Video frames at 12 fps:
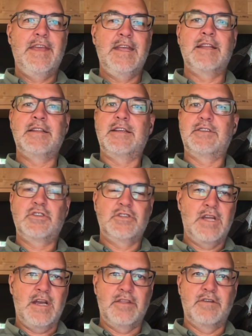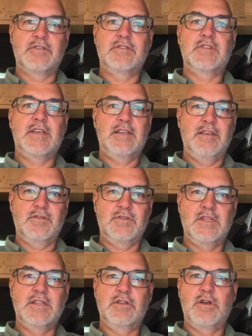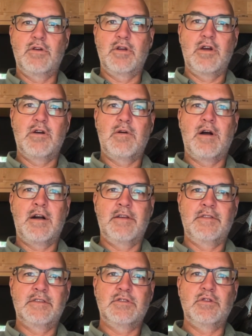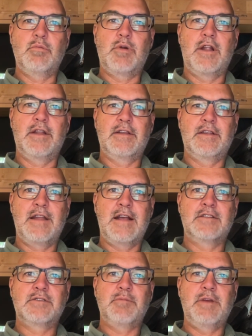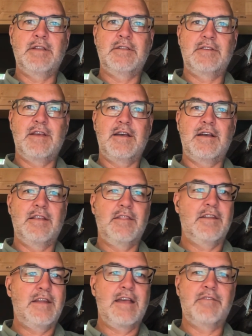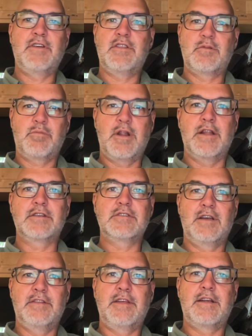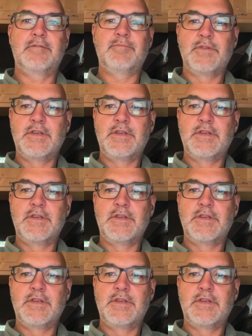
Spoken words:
in addition to others that you'll see the logo on this new product announcement that have other products on there.